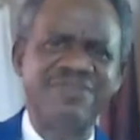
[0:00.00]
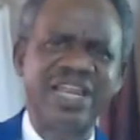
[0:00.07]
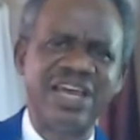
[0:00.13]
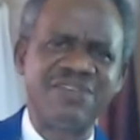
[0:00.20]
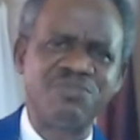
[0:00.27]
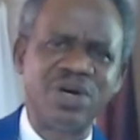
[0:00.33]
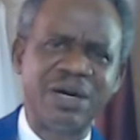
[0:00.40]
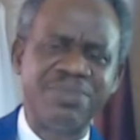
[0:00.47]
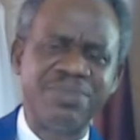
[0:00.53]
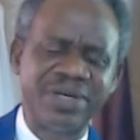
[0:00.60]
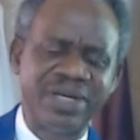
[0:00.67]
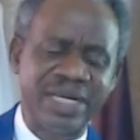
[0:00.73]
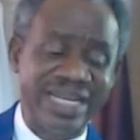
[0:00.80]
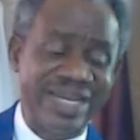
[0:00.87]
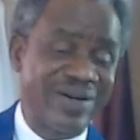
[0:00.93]
life more
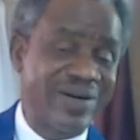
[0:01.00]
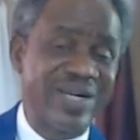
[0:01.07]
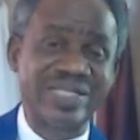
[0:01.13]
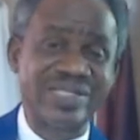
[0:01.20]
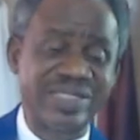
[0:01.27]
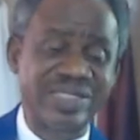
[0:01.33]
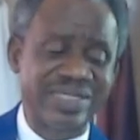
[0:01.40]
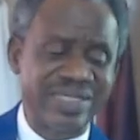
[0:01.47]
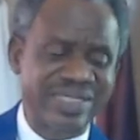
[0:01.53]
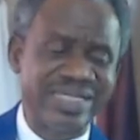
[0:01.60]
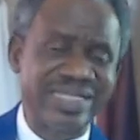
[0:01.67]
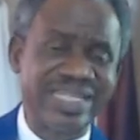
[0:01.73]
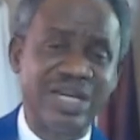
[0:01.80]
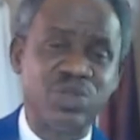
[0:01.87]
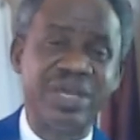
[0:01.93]
abundantly. Another translation
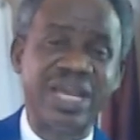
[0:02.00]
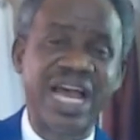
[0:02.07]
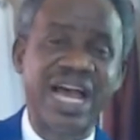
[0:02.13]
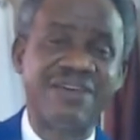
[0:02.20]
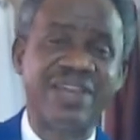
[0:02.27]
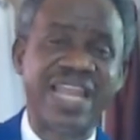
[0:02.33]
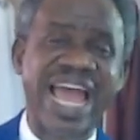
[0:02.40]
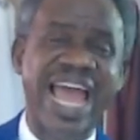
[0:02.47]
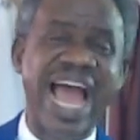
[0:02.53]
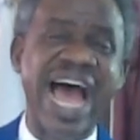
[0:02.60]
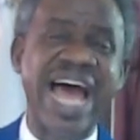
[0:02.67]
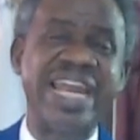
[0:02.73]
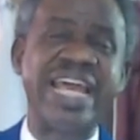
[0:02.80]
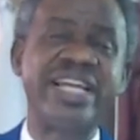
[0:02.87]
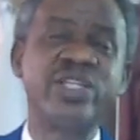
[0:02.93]
says that you may have life
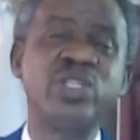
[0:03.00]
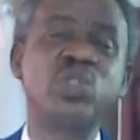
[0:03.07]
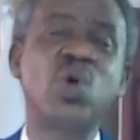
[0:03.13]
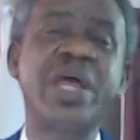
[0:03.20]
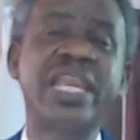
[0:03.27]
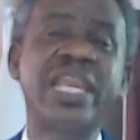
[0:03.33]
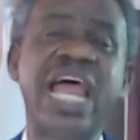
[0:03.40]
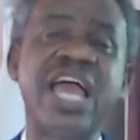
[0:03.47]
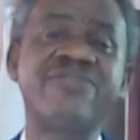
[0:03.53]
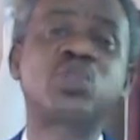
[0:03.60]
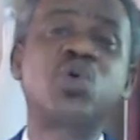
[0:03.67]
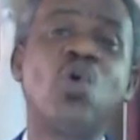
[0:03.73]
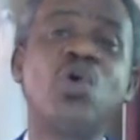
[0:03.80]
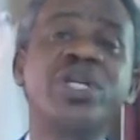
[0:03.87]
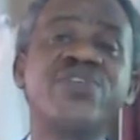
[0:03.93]
and enjoy
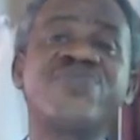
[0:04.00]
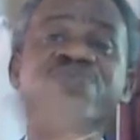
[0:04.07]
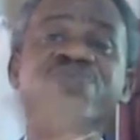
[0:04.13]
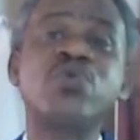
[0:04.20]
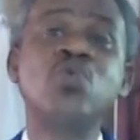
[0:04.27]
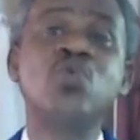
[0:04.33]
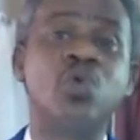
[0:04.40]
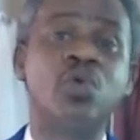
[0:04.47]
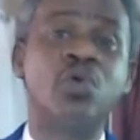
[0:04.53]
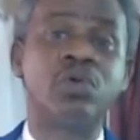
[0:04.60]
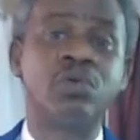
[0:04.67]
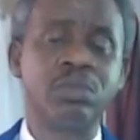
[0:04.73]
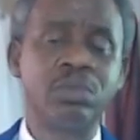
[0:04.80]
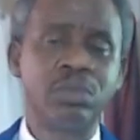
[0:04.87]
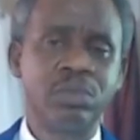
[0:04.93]
life to the full.
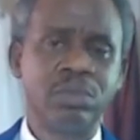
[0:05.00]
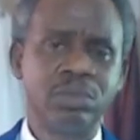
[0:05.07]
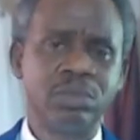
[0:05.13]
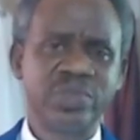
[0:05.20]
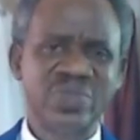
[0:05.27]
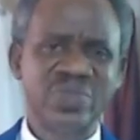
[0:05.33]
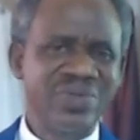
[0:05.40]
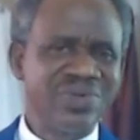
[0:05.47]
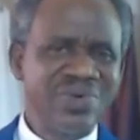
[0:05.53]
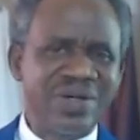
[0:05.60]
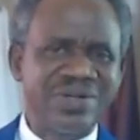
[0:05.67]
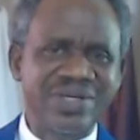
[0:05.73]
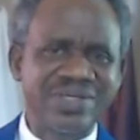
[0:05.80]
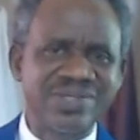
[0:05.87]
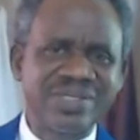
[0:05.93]
So
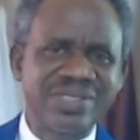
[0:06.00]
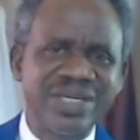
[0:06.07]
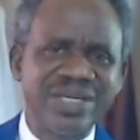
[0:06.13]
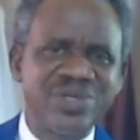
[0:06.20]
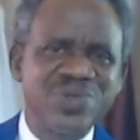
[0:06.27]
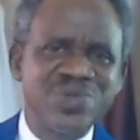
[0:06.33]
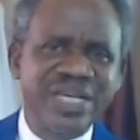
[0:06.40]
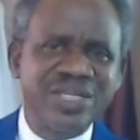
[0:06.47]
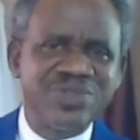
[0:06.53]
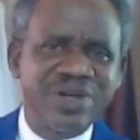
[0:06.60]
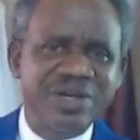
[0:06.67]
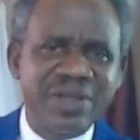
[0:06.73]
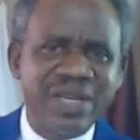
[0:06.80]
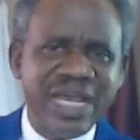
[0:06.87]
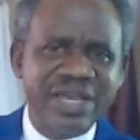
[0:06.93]
God does not say you shouldn't
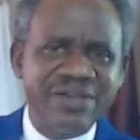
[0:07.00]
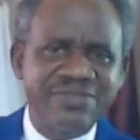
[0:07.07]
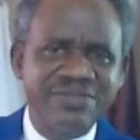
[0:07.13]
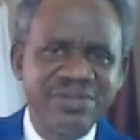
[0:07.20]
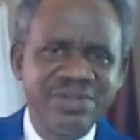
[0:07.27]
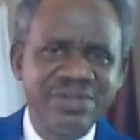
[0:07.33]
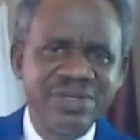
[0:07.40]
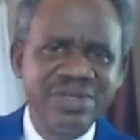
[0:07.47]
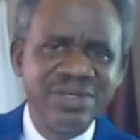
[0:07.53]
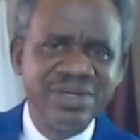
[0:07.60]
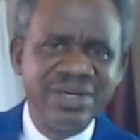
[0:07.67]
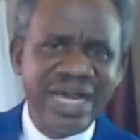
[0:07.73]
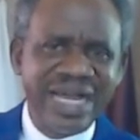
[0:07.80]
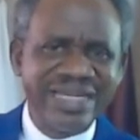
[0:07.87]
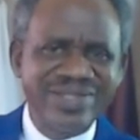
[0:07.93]
enjoy your life.
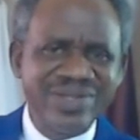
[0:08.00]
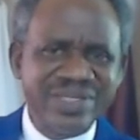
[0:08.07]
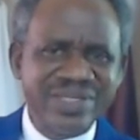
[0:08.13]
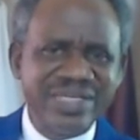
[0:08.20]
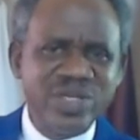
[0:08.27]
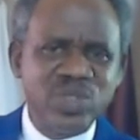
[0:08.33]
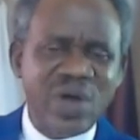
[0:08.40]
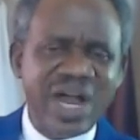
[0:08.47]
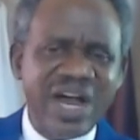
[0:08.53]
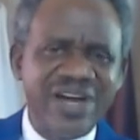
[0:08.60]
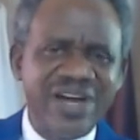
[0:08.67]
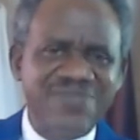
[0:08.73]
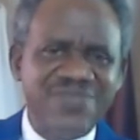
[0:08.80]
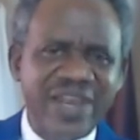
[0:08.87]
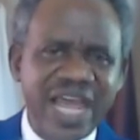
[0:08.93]
And he's not saying you should have
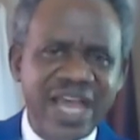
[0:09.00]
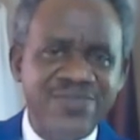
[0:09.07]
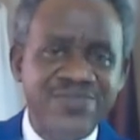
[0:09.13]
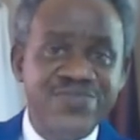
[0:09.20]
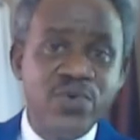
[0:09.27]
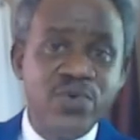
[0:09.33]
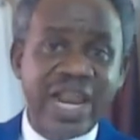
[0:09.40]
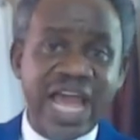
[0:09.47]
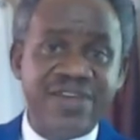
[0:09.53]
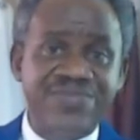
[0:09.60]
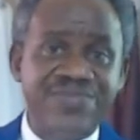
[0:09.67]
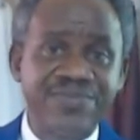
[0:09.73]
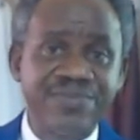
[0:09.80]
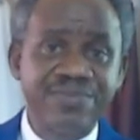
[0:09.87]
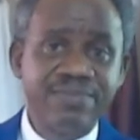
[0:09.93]
half life, full life.